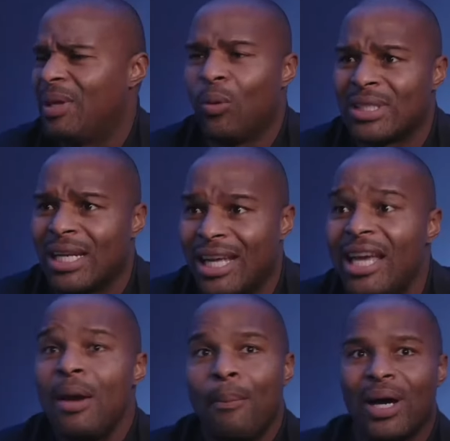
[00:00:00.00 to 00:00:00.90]
It wasn't.
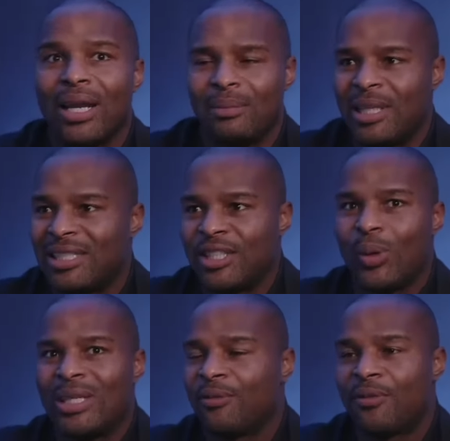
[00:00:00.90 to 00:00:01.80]
But the
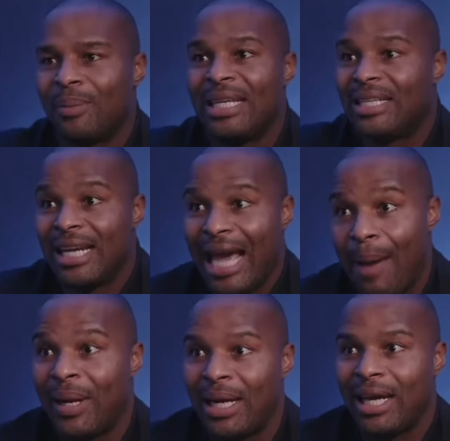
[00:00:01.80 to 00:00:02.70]
situation for me didn't happen in the